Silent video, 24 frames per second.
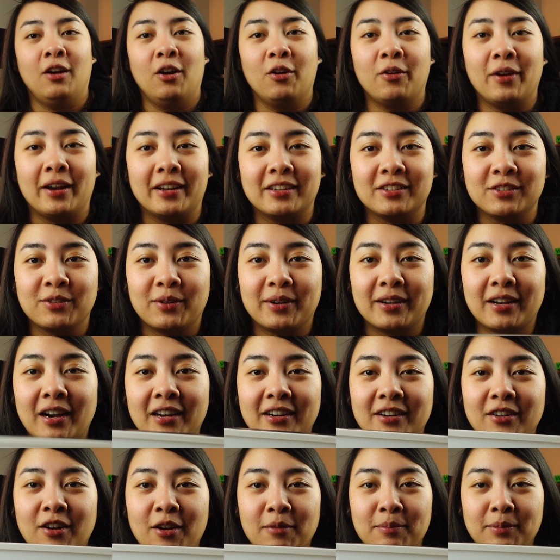Okay, so I
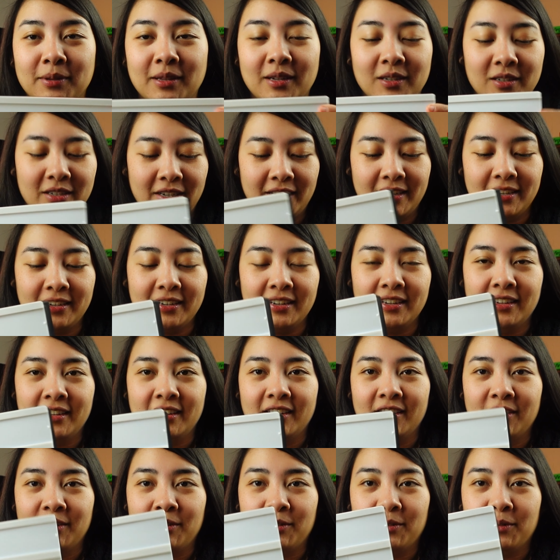got it all plugged in
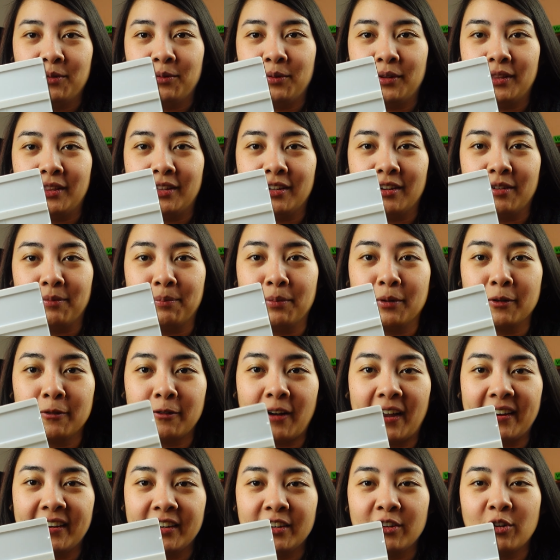with the
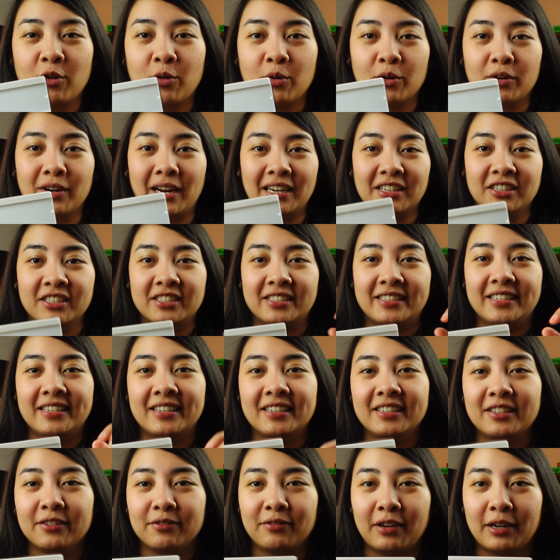provided cord. I just
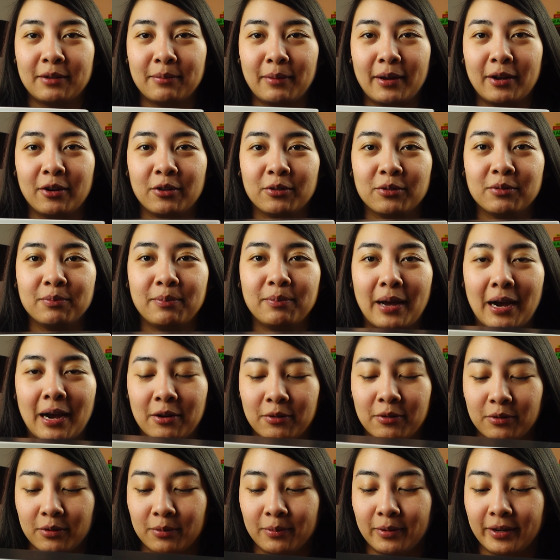needed to find my own
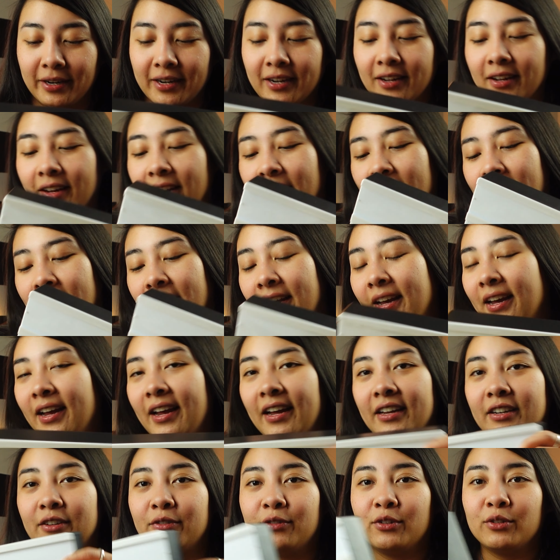power brick.
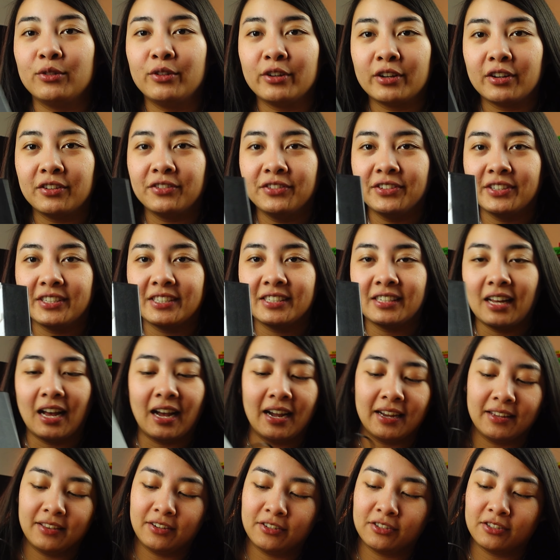And if you look on the
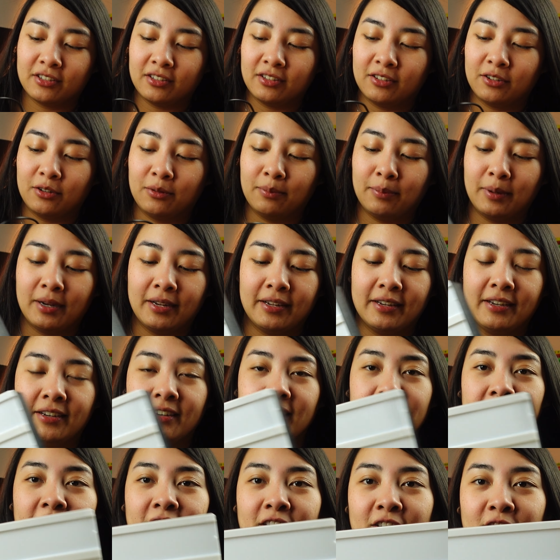side, there's a little button.
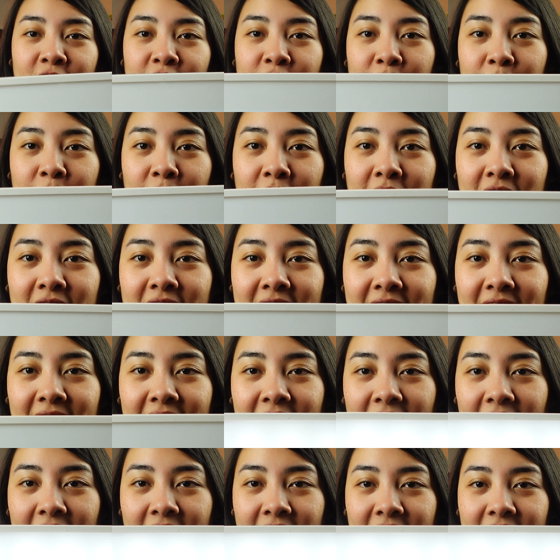So we'll click
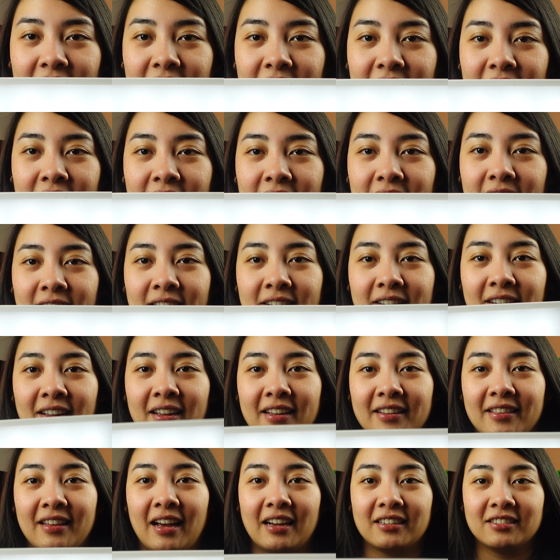that.
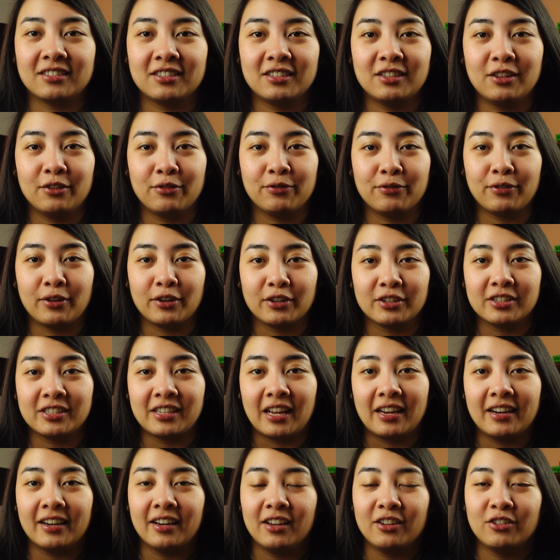And that's the first
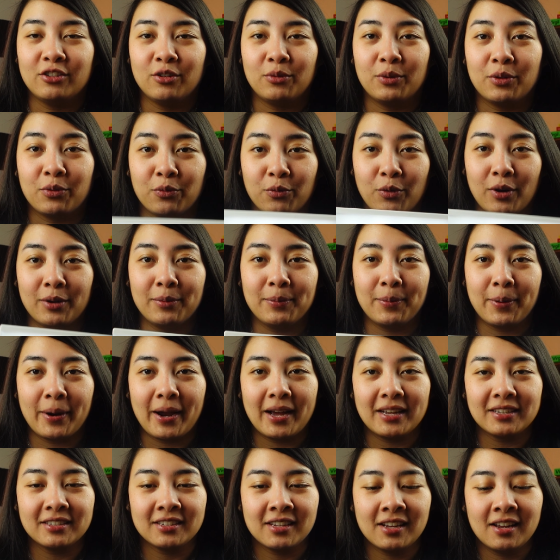setting. So with one
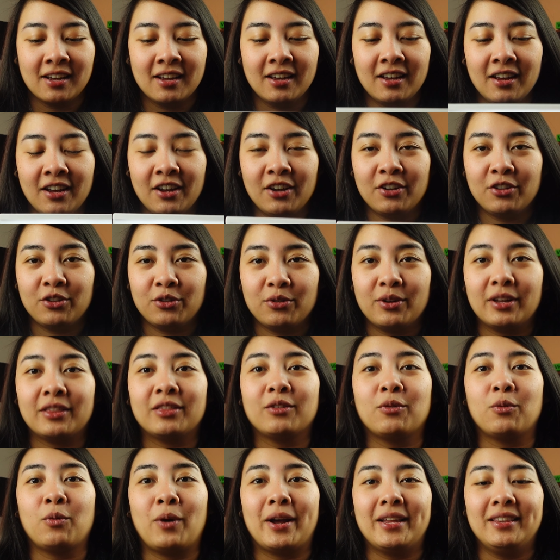press, you get
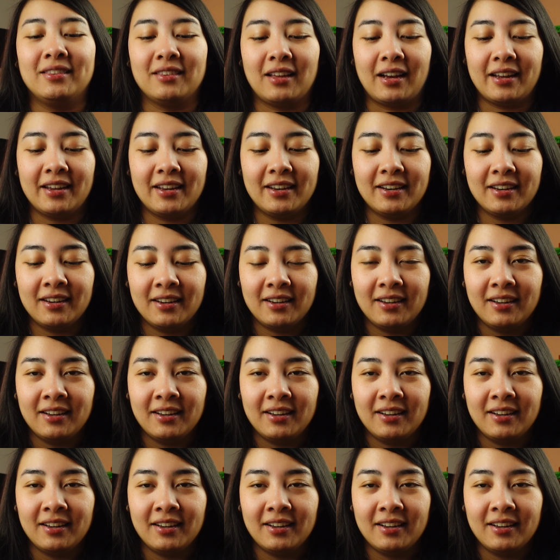the white light